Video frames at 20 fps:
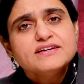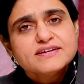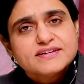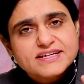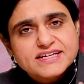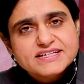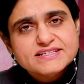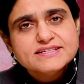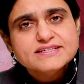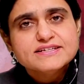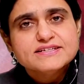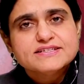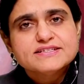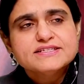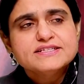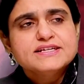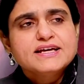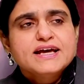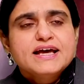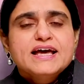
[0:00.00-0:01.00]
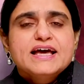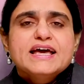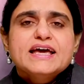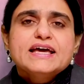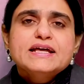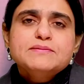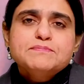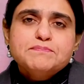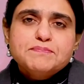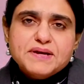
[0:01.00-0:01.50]
the reasons
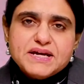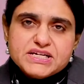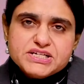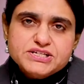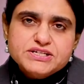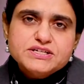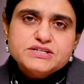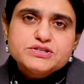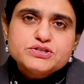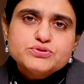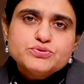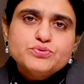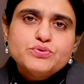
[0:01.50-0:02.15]
in patients